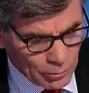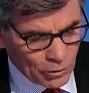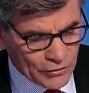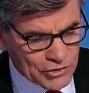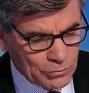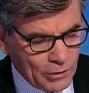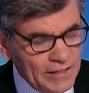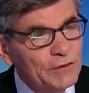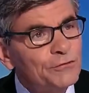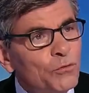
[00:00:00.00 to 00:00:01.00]
reported this
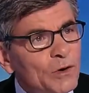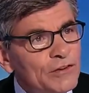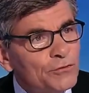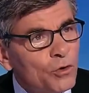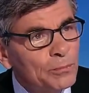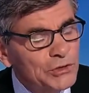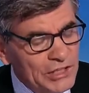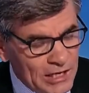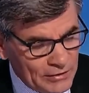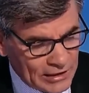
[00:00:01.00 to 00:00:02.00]
morning that
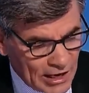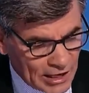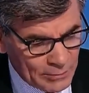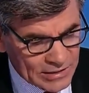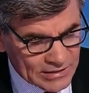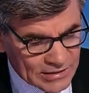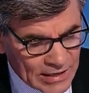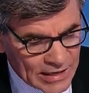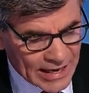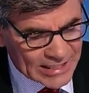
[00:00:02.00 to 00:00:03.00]
44% of economists